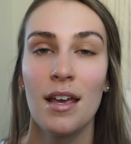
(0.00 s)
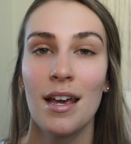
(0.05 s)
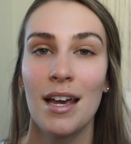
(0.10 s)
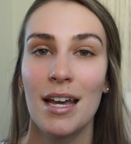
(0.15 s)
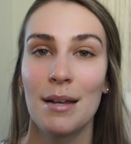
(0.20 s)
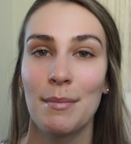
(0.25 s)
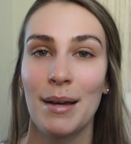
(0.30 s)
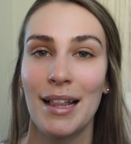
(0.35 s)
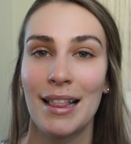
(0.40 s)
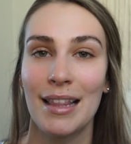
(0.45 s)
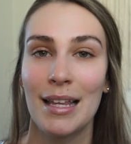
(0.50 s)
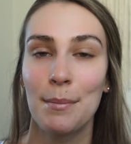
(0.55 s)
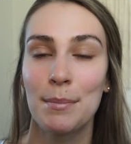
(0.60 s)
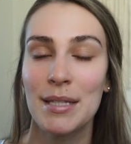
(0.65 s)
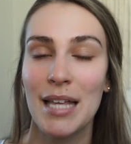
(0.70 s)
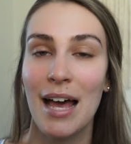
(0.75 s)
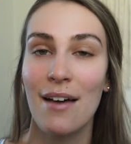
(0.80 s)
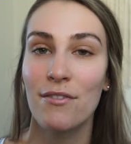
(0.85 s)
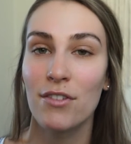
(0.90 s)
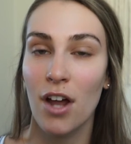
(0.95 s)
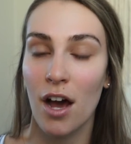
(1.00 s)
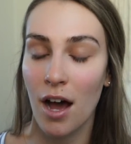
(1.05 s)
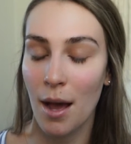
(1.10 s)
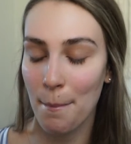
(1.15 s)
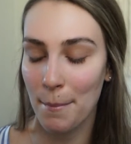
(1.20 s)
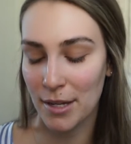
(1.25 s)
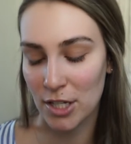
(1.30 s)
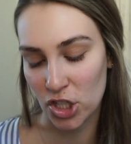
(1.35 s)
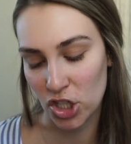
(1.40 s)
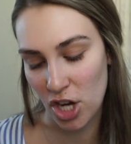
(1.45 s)
and my lips have
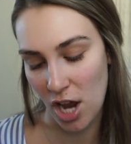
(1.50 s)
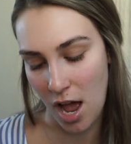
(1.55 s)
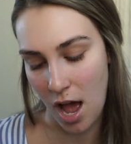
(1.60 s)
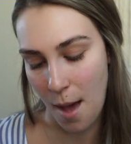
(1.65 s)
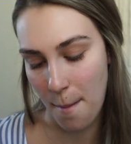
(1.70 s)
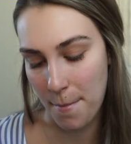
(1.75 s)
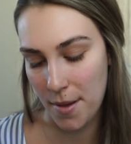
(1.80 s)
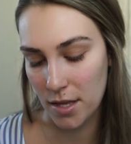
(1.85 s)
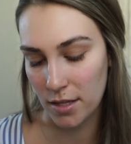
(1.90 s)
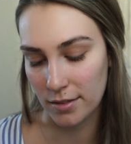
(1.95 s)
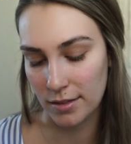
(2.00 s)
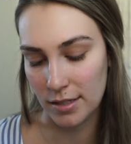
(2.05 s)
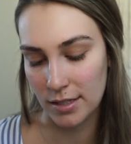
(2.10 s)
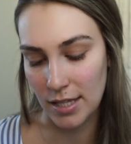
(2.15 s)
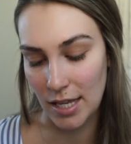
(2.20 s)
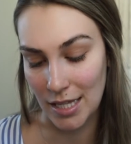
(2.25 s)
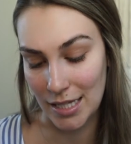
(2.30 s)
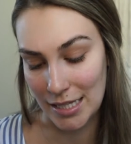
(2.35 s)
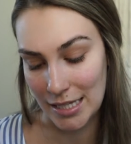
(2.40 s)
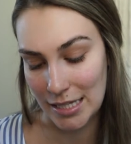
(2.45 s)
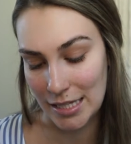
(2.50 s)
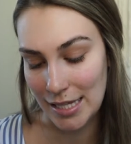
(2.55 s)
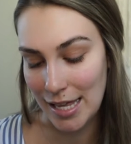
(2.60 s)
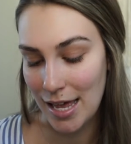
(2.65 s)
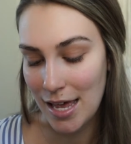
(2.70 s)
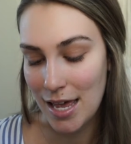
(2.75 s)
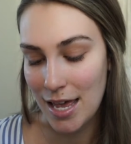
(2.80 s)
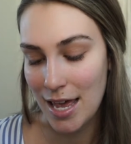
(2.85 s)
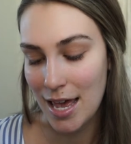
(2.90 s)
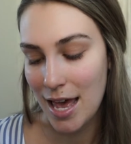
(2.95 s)
not been chapped since
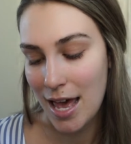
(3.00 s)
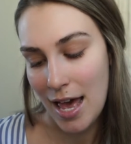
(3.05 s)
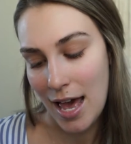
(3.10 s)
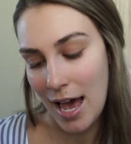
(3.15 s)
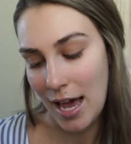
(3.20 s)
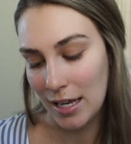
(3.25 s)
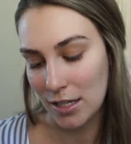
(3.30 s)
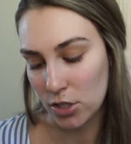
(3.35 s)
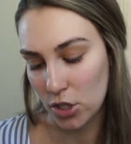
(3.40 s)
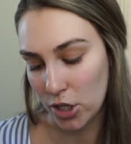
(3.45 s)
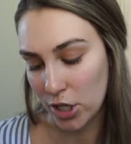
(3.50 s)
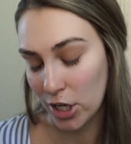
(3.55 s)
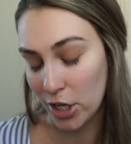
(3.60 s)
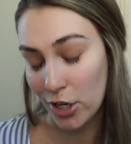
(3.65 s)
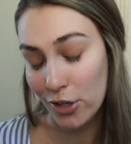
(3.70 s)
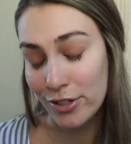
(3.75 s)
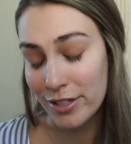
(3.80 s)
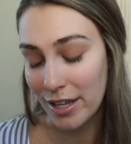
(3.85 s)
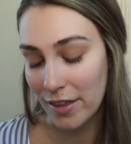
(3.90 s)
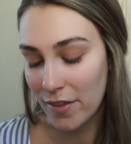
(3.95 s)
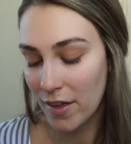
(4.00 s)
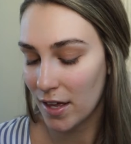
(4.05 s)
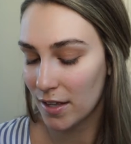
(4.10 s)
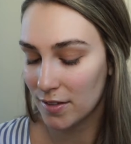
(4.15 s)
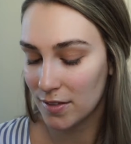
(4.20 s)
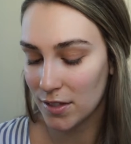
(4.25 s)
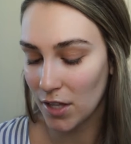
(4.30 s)
I started using this.